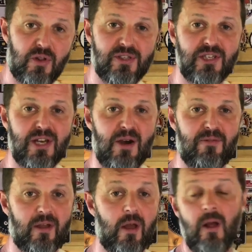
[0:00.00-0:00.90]
this engine out
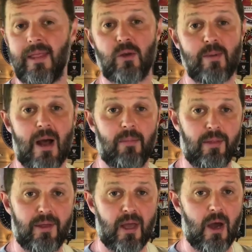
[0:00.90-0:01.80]
for you. That was about a
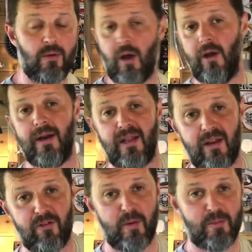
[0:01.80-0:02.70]
month ago, not heard anything from him